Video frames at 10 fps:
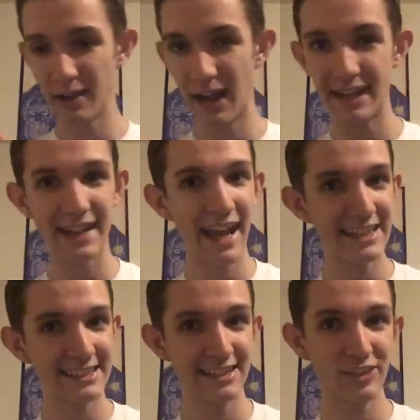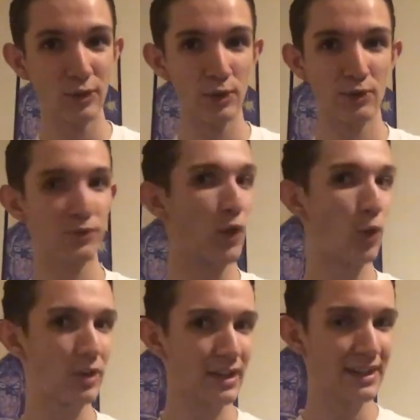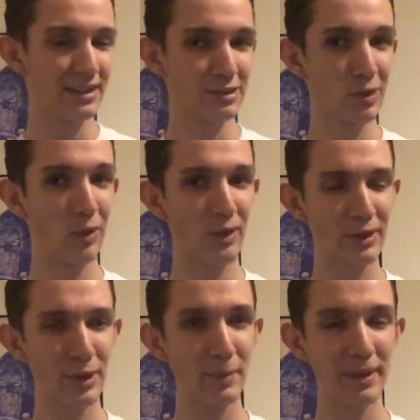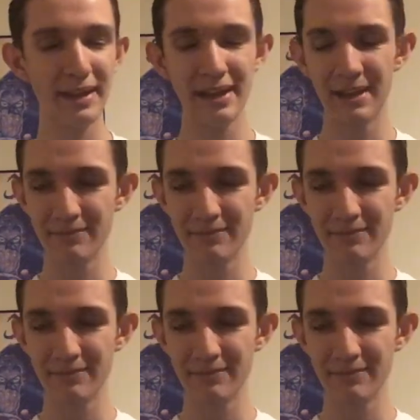I guess, and it's sort of folk lore a little bit.